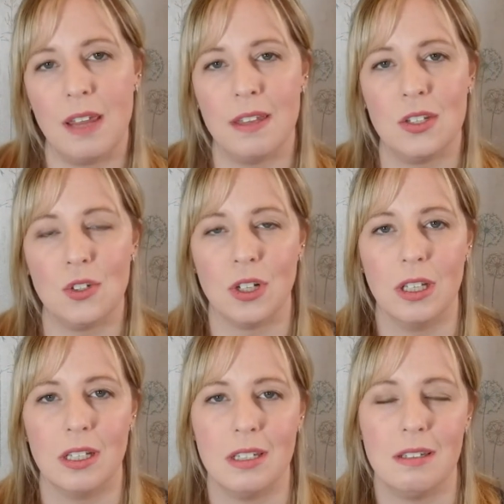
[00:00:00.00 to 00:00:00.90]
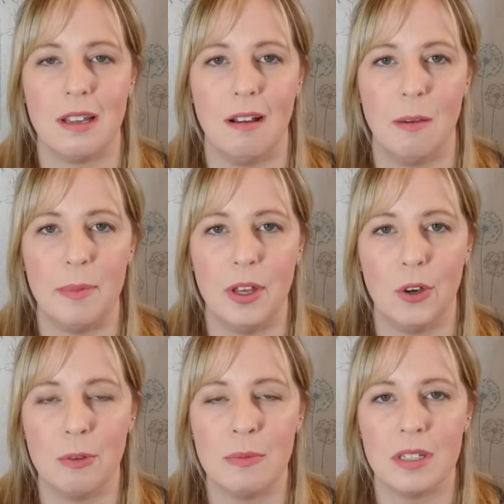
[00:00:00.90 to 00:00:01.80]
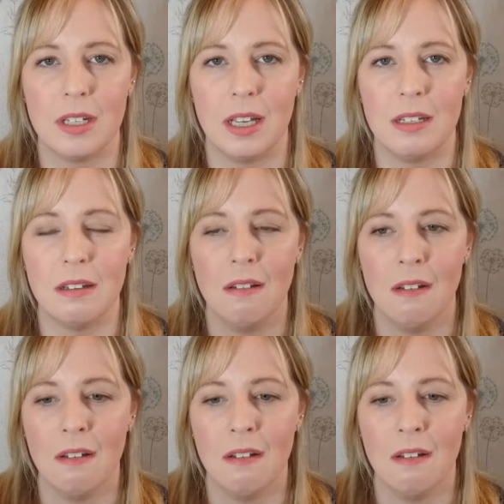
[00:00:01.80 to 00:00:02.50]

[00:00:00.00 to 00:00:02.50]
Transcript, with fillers: and they're struggling to set up their homestead.